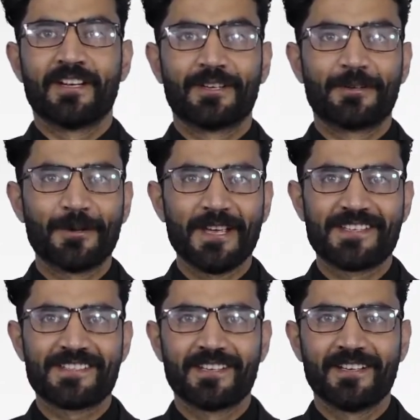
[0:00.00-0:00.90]

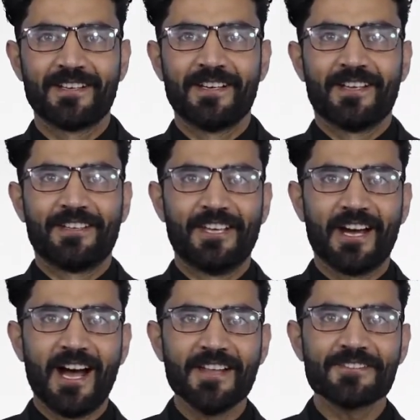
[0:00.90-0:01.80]
Great! The
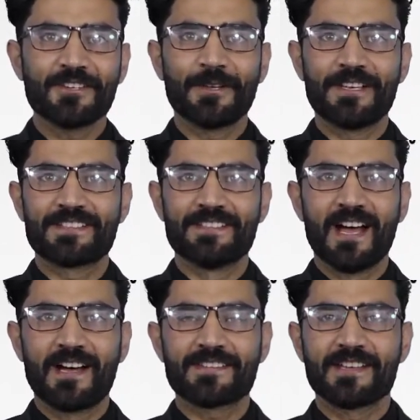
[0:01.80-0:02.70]
answer is
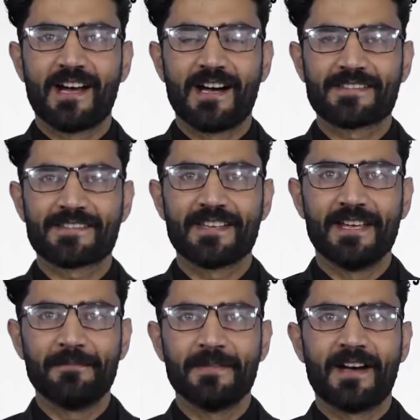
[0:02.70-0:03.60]
not as
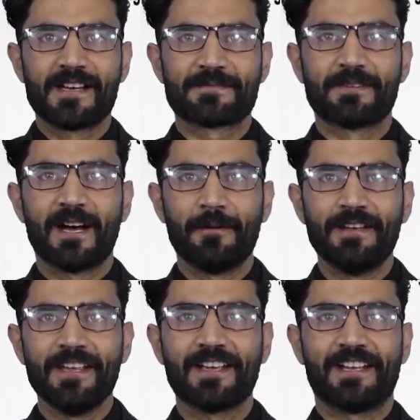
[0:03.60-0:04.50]
same as we have in
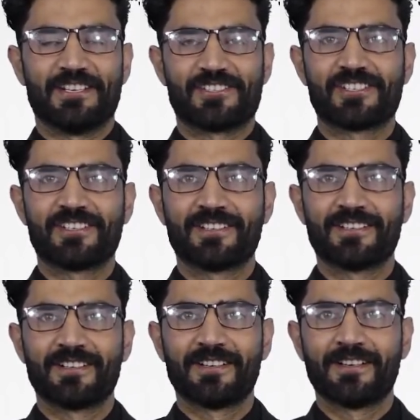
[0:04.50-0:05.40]
English.
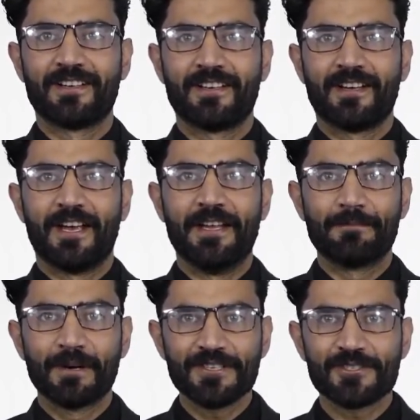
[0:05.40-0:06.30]
In
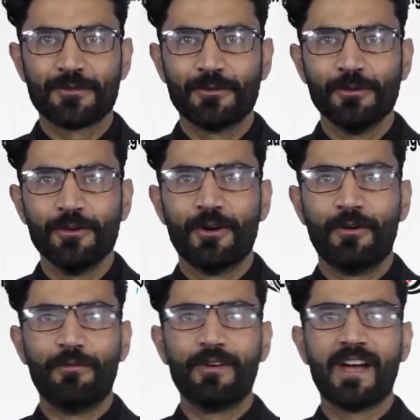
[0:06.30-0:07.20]
Pashto,
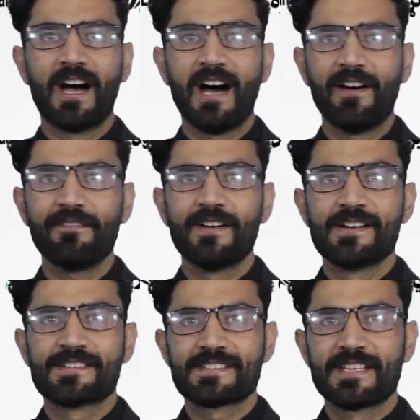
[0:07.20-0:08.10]
we have
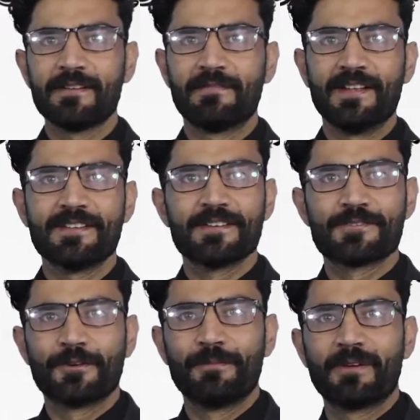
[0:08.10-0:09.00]
7
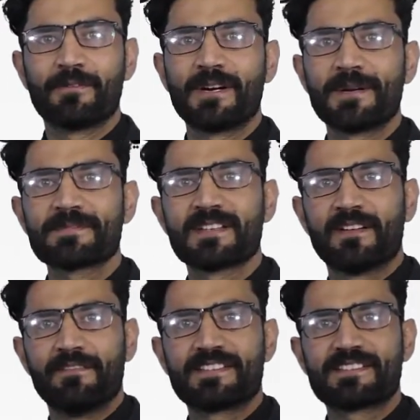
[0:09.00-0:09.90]
to be verbs
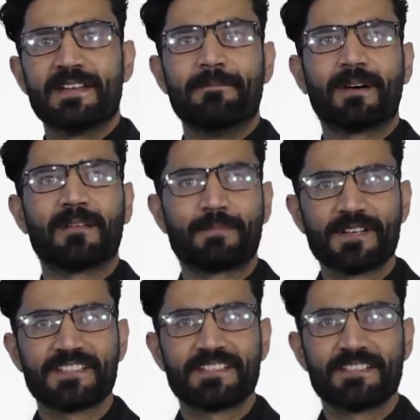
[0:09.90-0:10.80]
with simple
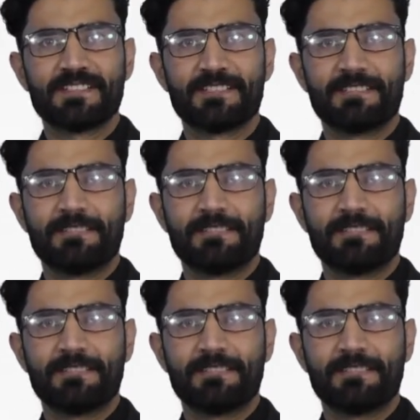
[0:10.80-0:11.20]
present form.